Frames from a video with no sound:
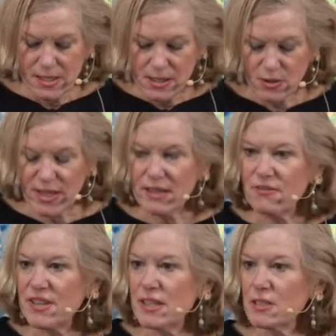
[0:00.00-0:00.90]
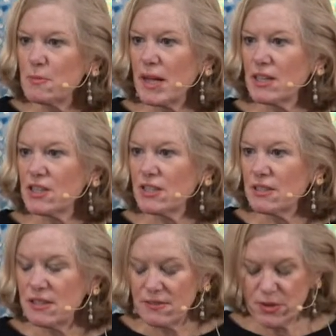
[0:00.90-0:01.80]
So get a fitness
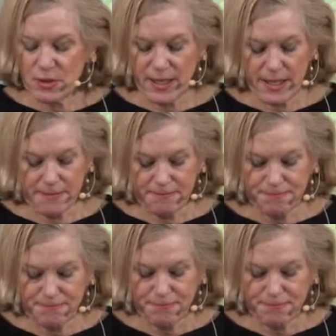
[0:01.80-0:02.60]
passion if you can.